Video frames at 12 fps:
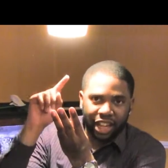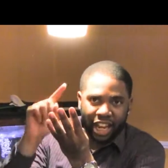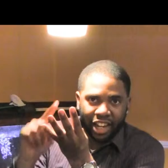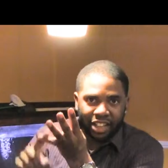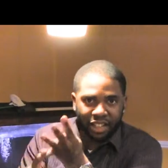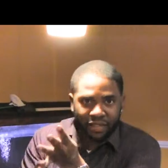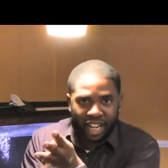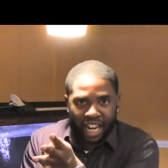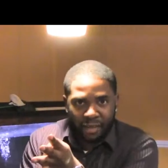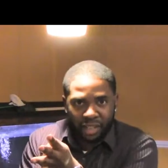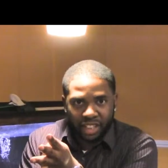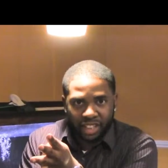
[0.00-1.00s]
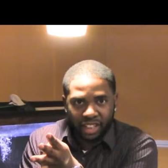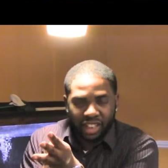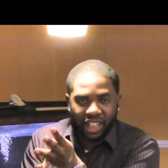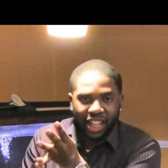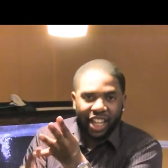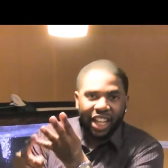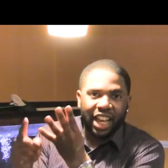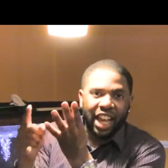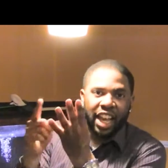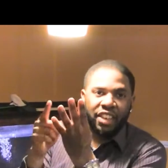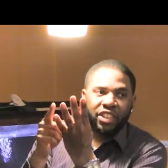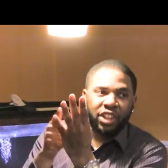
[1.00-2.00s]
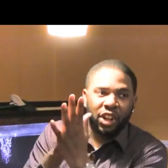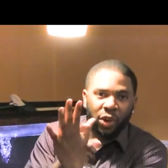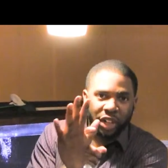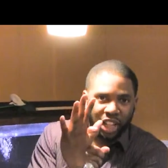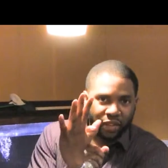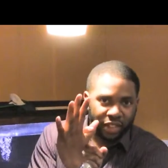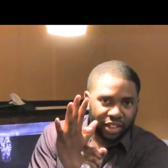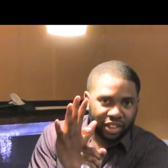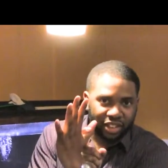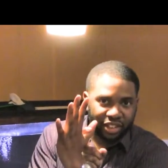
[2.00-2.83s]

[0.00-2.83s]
Acres of Diamonds, and The Go-Giver.